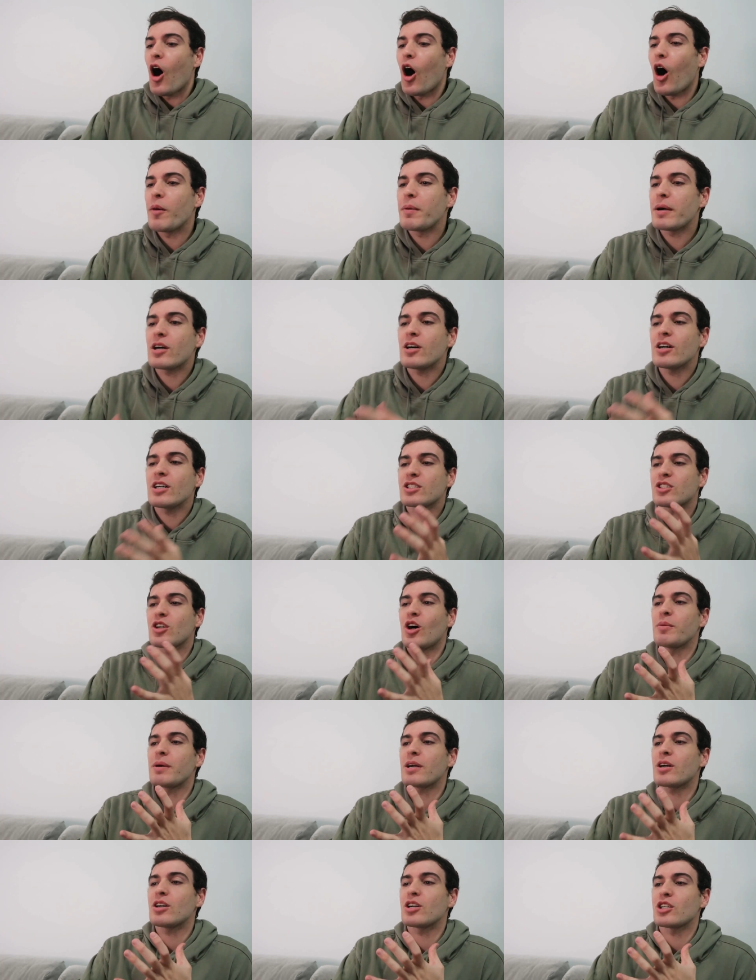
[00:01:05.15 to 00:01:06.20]
Oh my gosh, oh
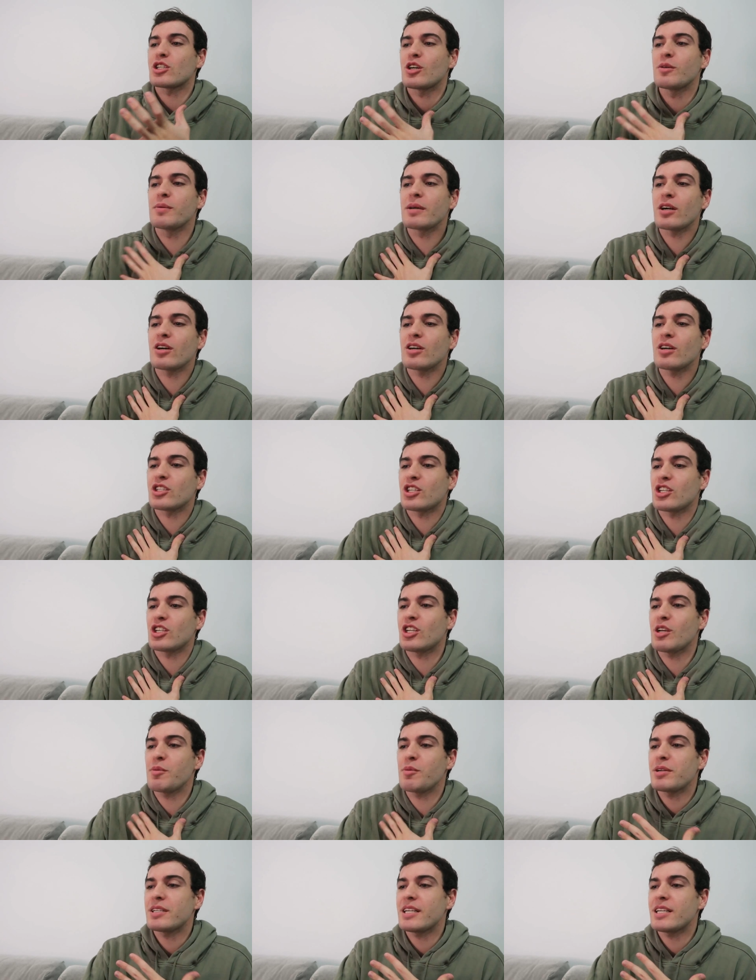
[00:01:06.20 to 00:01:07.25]
my gosh, oh my gosh.
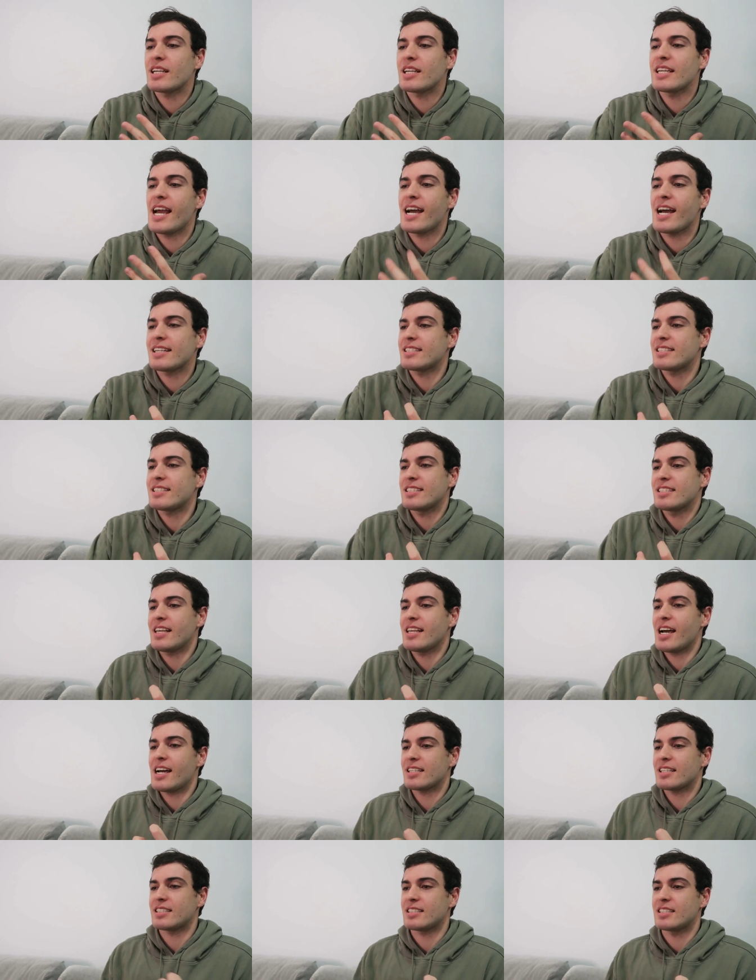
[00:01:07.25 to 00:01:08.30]
She protect, yes,
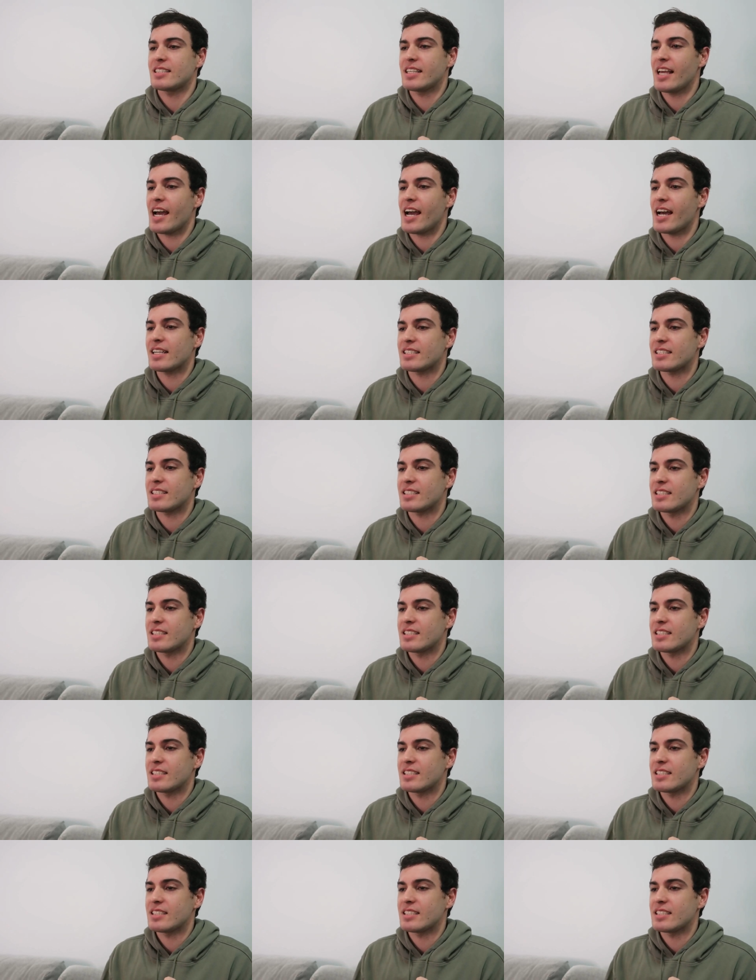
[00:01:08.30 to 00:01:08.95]
yes, yes.